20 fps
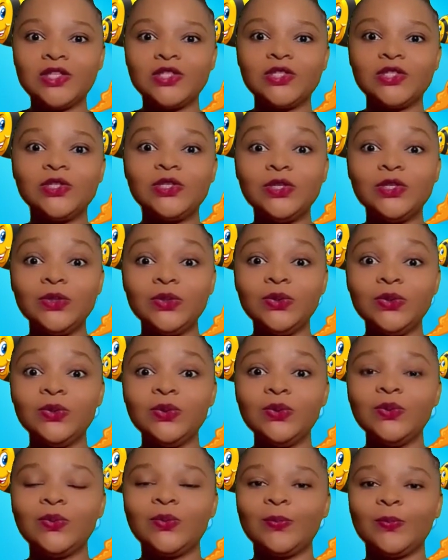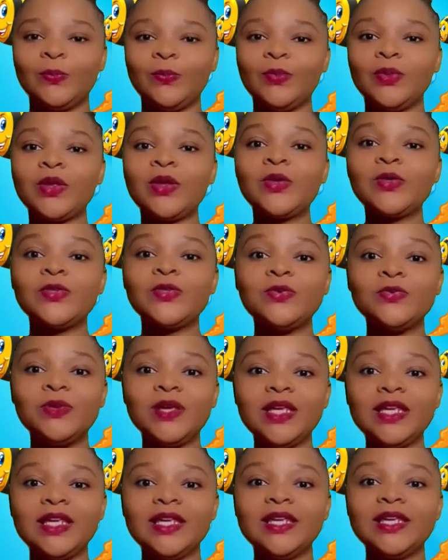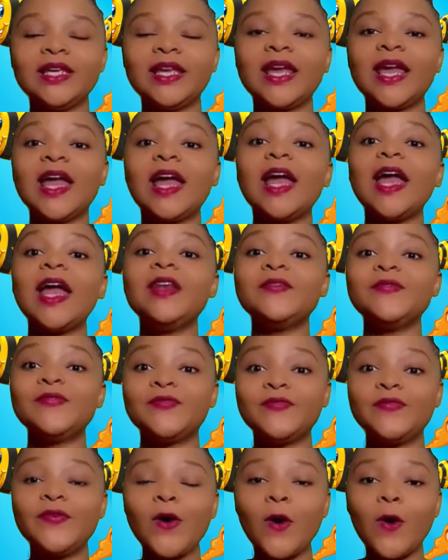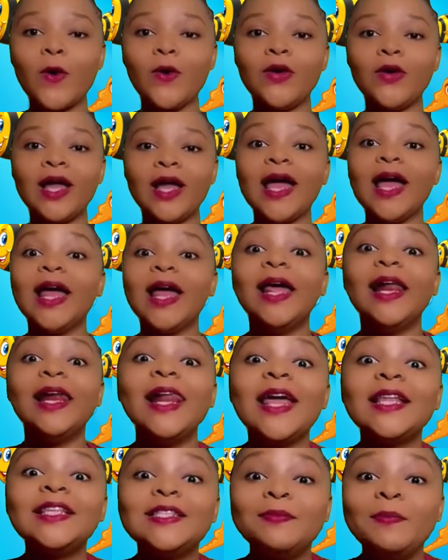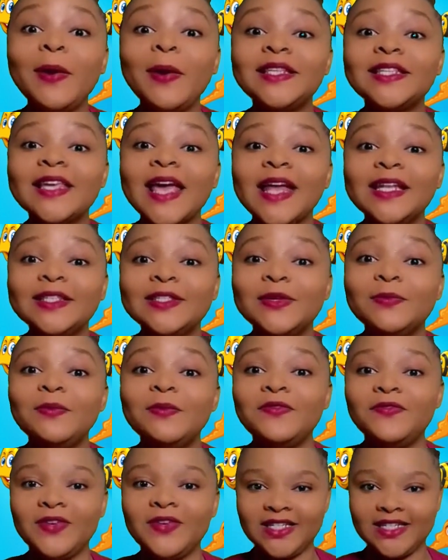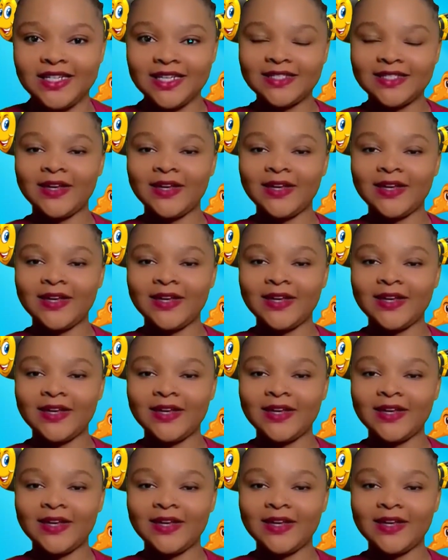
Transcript: two, three, and four. Let's pretend to be fishes,